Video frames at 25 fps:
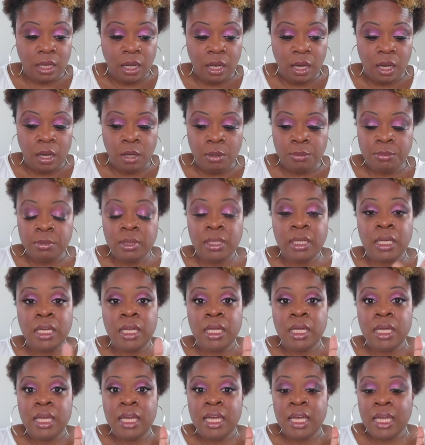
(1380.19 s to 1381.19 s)
Um,
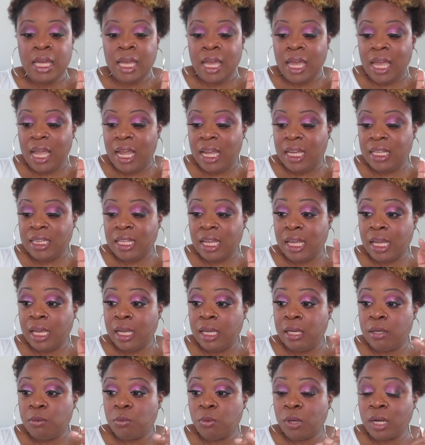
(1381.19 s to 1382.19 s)
and
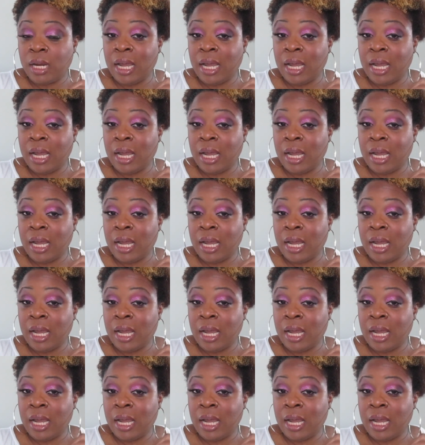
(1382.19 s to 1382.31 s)
then when